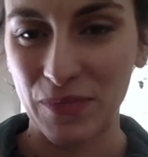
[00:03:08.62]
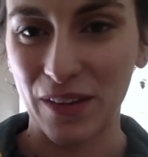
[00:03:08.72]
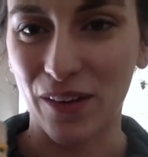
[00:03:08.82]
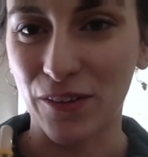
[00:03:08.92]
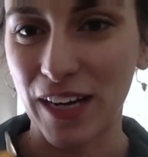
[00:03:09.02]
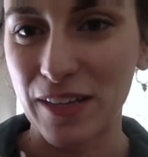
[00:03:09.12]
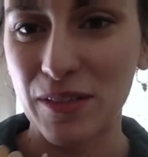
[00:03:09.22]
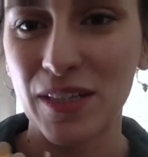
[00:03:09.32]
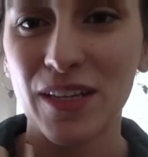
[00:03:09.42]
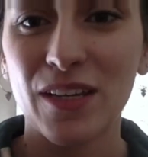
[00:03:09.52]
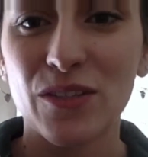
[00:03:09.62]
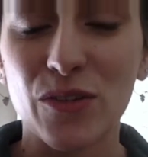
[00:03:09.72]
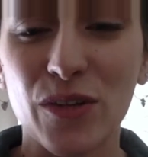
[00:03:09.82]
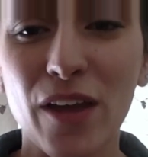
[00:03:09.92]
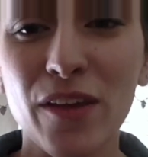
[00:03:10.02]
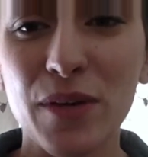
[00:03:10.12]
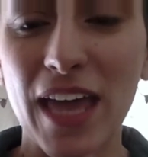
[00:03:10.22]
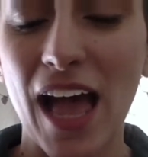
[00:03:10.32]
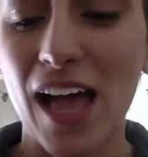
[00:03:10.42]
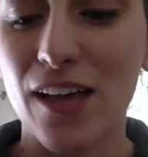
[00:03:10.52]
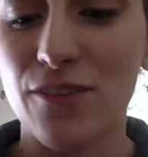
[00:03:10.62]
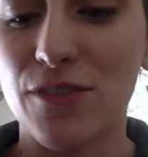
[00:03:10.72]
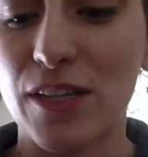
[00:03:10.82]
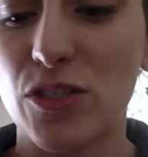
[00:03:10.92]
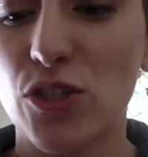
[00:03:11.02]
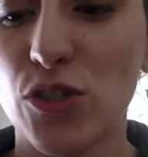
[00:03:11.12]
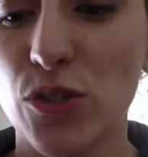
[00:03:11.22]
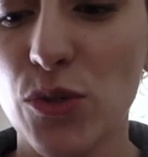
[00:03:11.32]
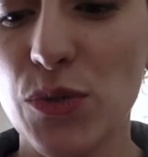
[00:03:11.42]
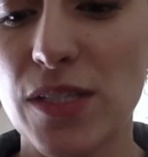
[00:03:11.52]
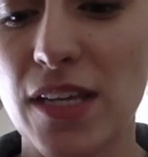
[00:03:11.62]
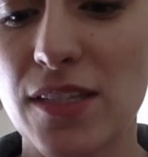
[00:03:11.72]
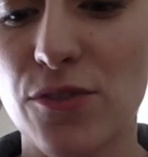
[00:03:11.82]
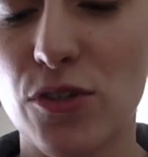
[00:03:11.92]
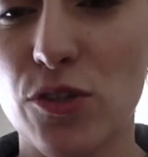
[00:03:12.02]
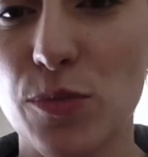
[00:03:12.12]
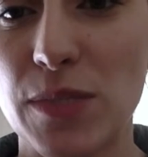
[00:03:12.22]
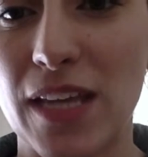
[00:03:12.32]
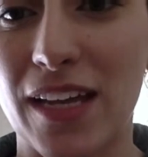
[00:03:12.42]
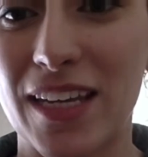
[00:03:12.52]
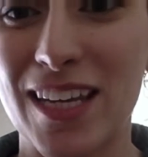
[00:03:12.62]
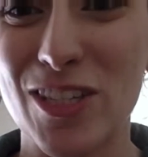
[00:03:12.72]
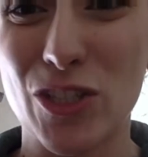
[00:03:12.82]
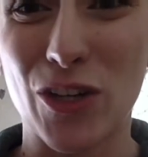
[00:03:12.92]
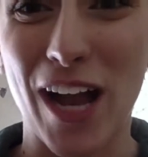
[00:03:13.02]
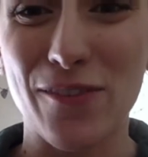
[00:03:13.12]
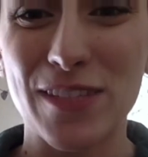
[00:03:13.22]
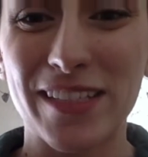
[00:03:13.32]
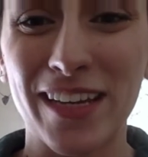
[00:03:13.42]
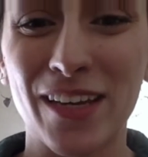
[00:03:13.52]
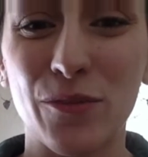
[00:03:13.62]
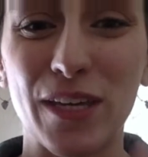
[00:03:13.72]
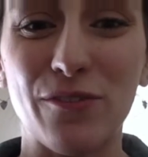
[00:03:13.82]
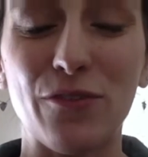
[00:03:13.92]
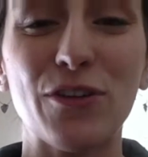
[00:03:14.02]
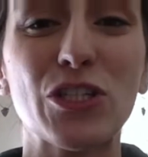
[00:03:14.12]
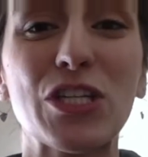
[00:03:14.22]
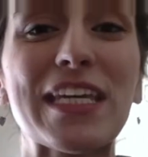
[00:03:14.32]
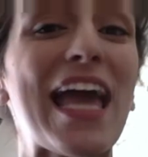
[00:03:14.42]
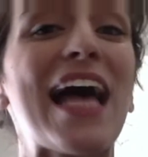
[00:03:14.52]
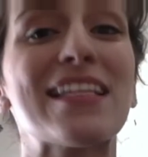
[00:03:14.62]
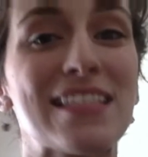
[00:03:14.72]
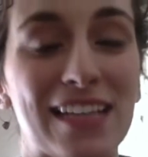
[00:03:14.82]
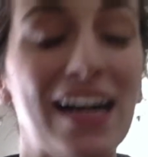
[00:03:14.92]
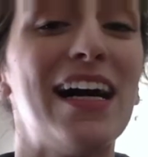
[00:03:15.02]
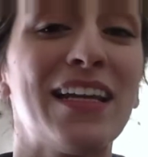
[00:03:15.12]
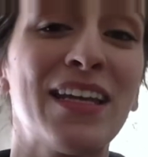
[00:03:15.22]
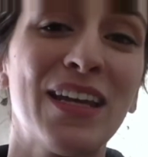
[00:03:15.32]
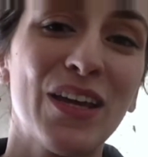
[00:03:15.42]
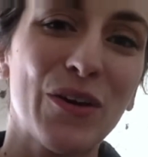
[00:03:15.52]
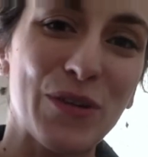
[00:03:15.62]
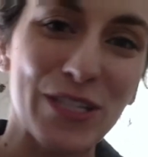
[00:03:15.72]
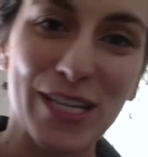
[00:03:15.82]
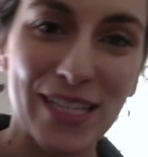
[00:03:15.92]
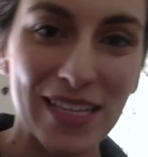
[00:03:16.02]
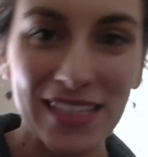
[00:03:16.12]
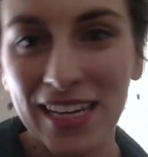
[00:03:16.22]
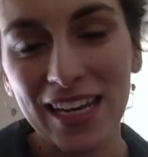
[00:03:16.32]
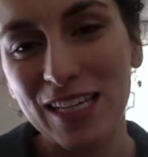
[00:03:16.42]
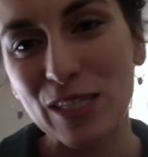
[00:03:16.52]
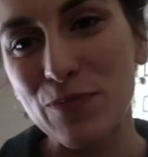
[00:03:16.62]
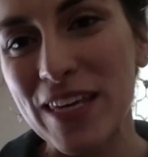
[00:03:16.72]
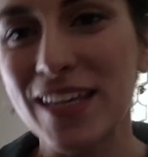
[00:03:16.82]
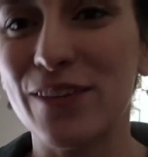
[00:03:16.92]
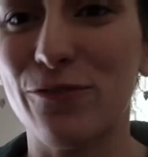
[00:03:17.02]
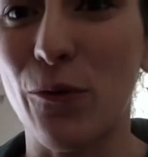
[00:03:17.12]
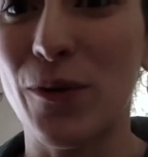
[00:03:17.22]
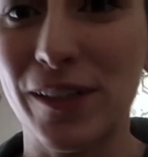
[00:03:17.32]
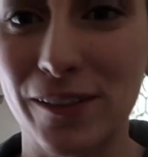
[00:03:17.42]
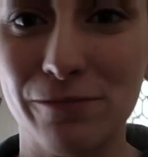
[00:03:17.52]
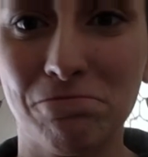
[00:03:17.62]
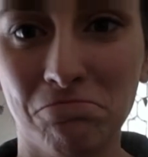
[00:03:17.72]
All right, so now that we have two sets of loops on each craft stick, we have officially cast on, which is knitting speak for